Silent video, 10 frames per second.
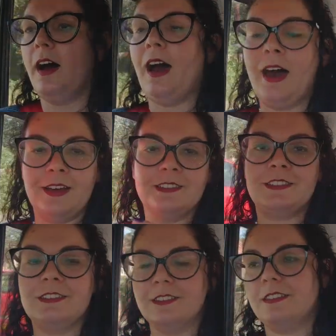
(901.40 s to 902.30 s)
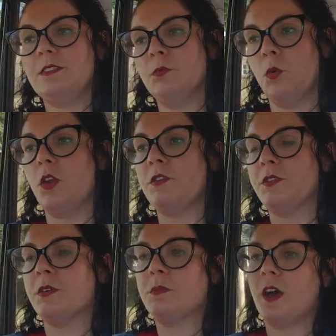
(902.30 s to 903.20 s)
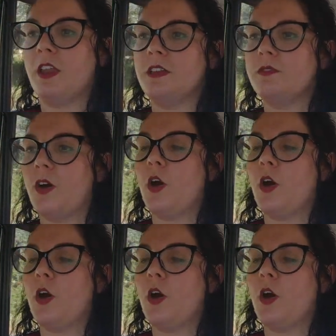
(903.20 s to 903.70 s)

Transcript: had one of them kind of